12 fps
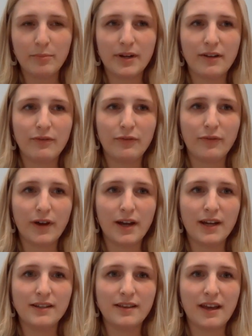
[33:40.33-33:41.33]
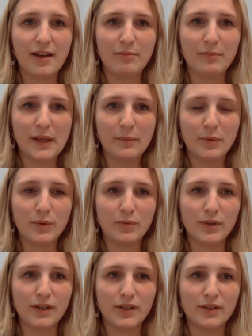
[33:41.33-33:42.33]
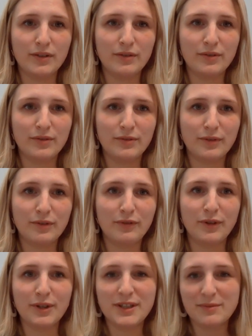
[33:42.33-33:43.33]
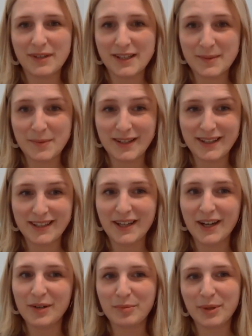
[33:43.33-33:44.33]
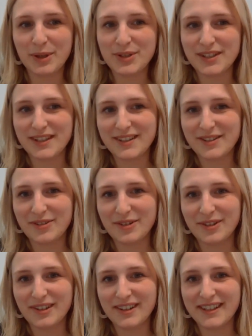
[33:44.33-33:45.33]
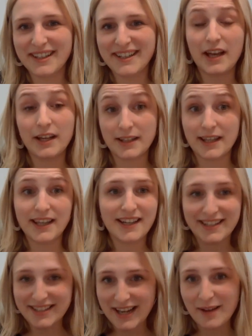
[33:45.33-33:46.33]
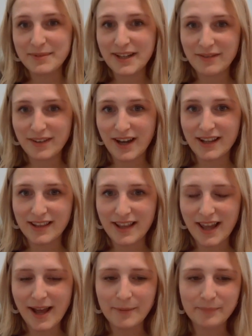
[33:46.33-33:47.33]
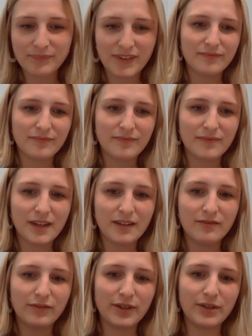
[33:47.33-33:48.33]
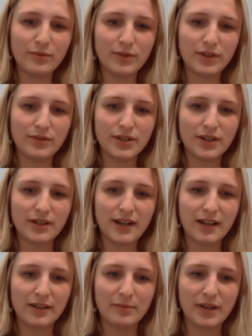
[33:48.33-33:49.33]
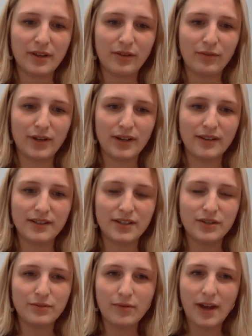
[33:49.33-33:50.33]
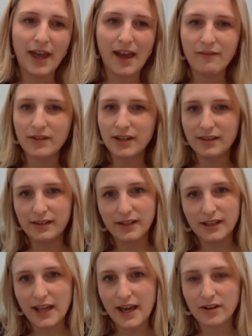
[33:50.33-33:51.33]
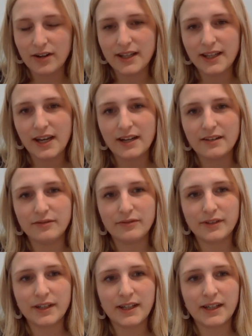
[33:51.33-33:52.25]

but I find that people will refer to me as being a young person or a kid at times. I've gotten that. And for you, when you started Element 3, did you have anything like that or any kind of,